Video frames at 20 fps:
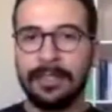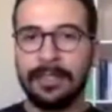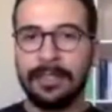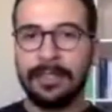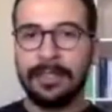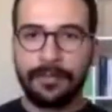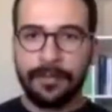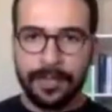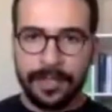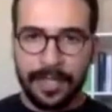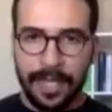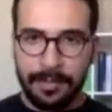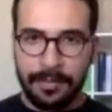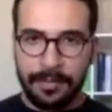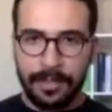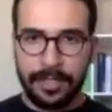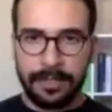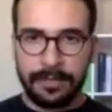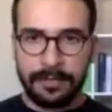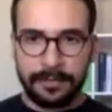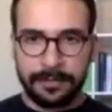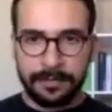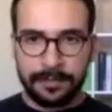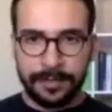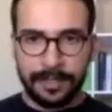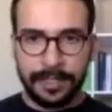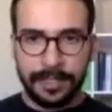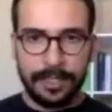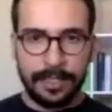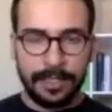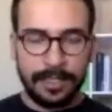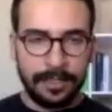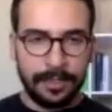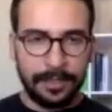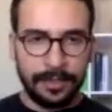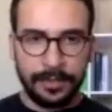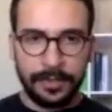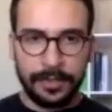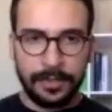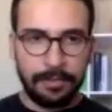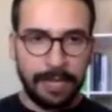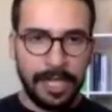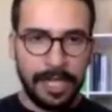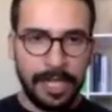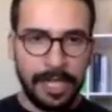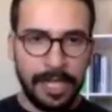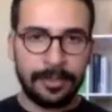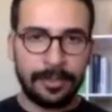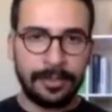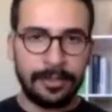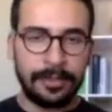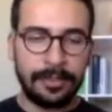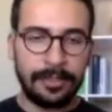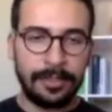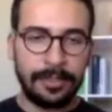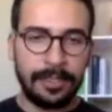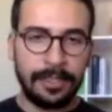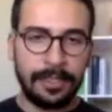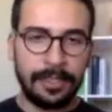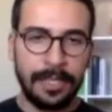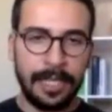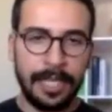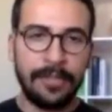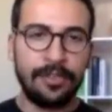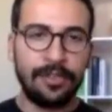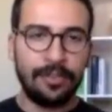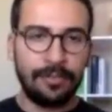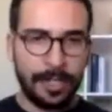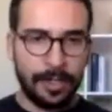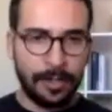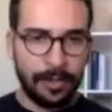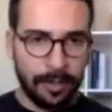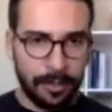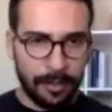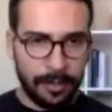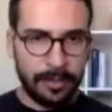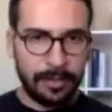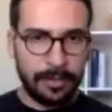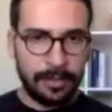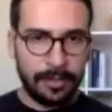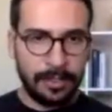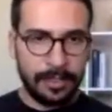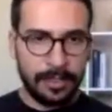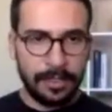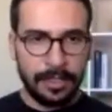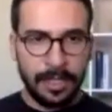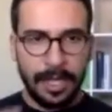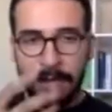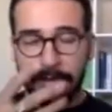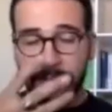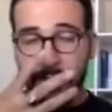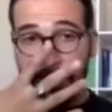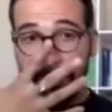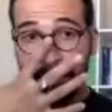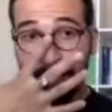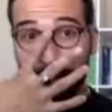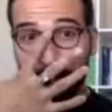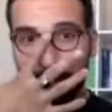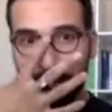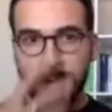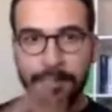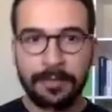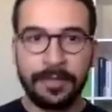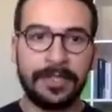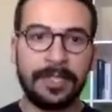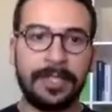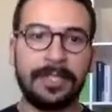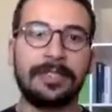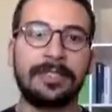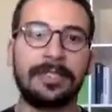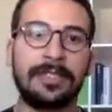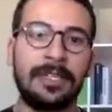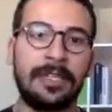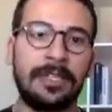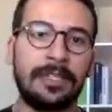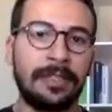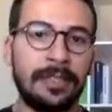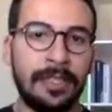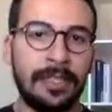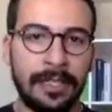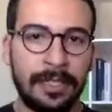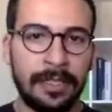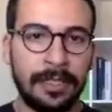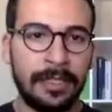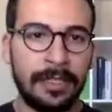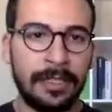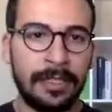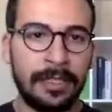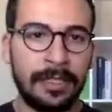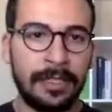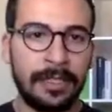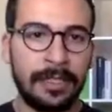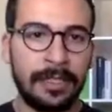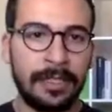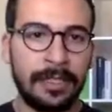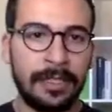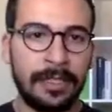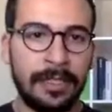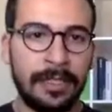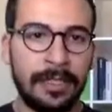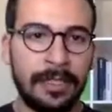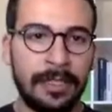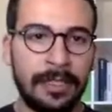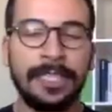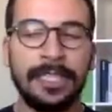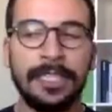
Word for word: Different types of uh, spatial uh, and geometrical uh, objects you can represent in the spatial RDD.